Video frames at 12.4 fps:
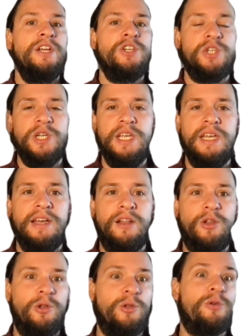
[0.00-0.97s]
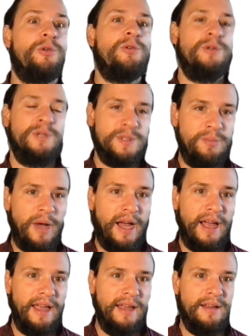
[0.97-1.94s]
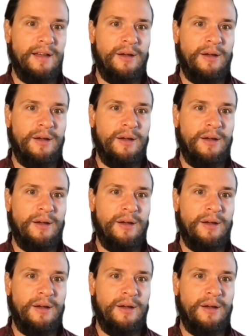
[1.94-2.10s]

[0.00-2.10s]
She learns by